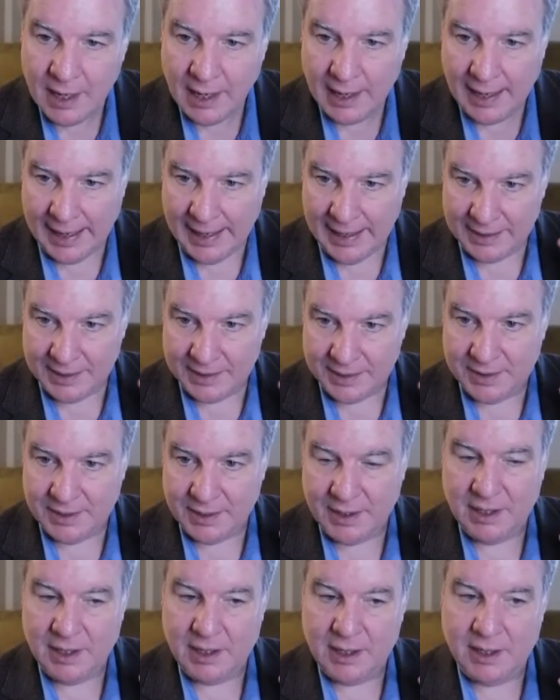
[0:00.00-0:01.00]
and
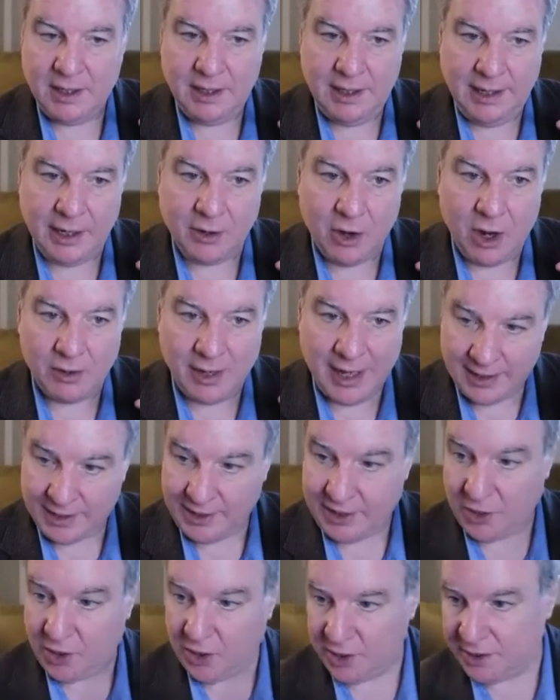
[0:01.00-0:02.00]
in all
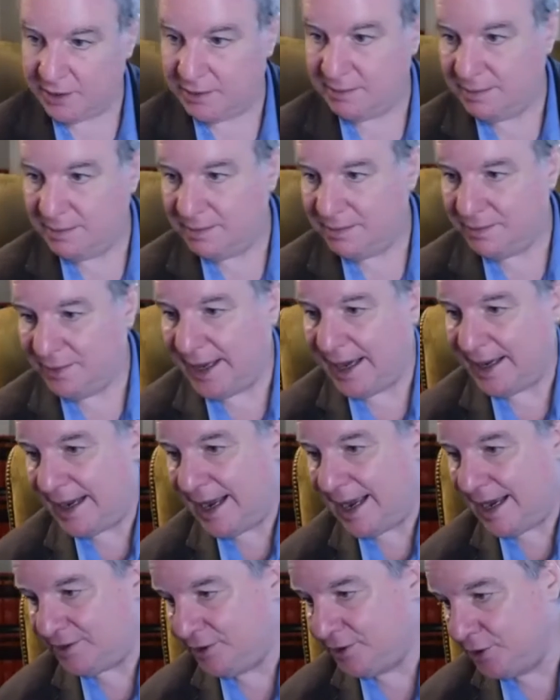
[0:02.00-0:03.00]
likelihood, that
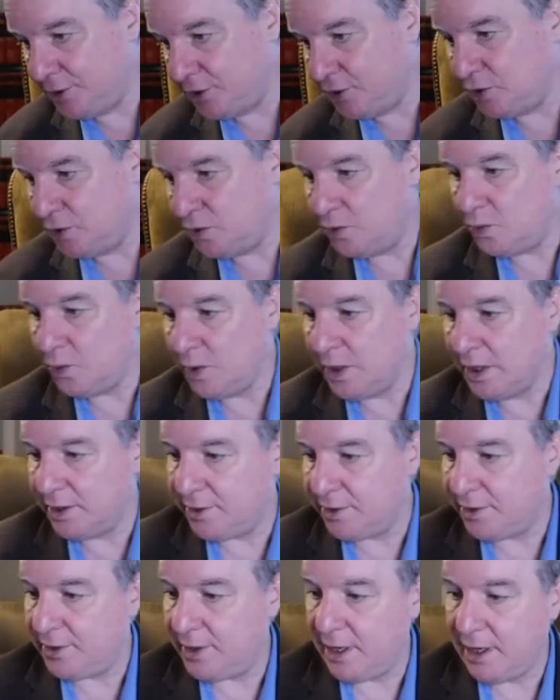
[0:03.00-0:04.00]
had to do
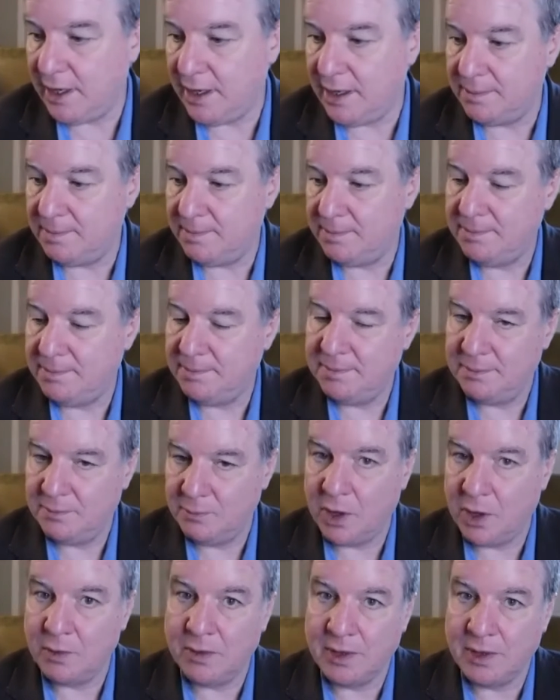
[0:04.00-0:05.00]
with
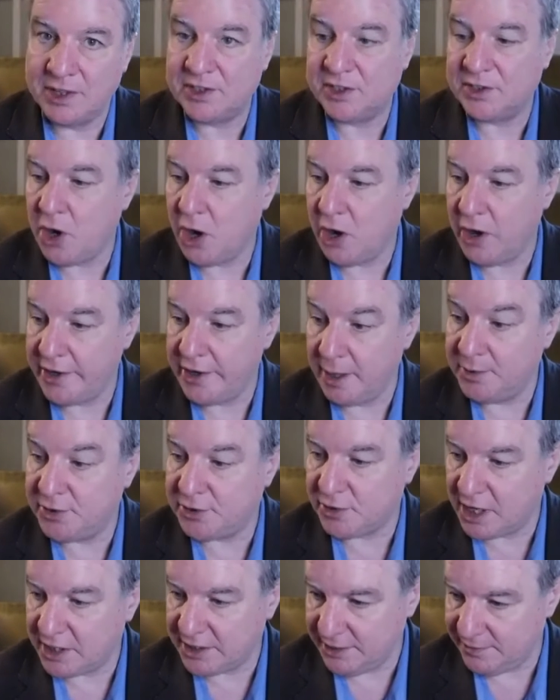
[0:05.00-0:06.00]
well, let's just call it
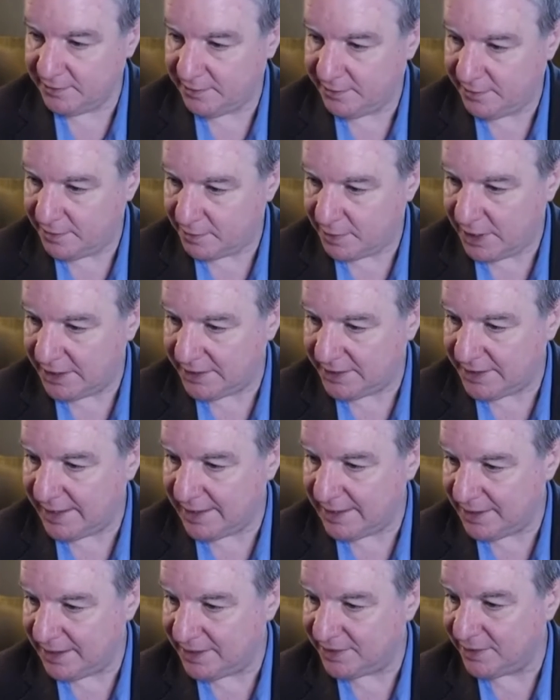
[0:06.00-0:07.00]
obstructive, right? That
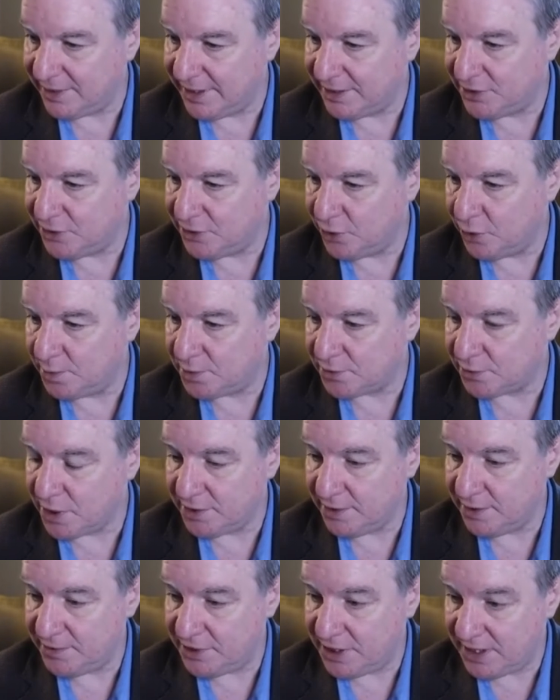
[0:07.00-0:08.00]
it's linked to
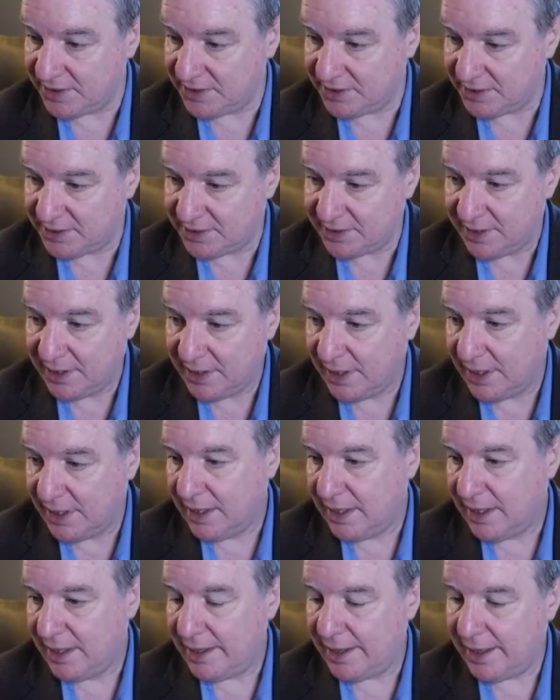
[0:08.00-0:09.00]
obstruction of justice.
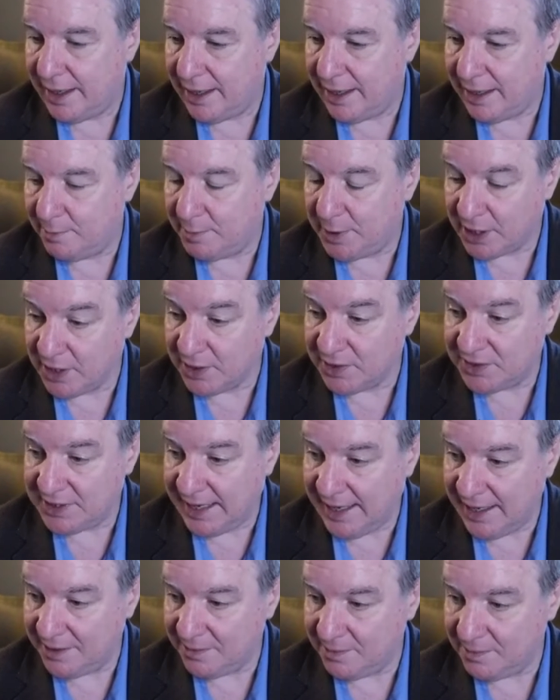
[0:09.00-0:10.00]
Because
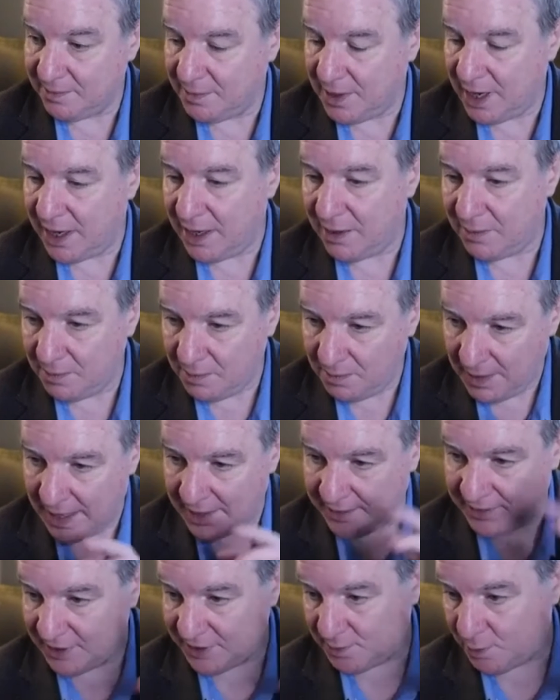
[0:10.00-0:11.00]
Dan,
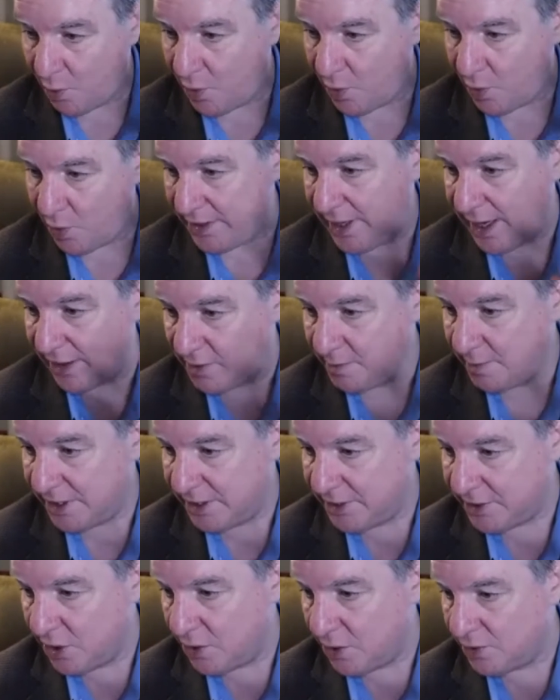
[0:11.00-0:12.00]
at this point, everybody
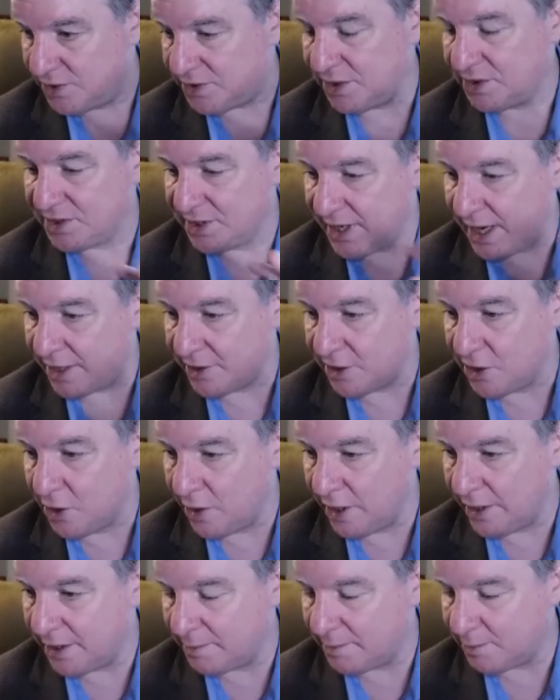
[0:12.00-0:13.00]
knows there's an ongoing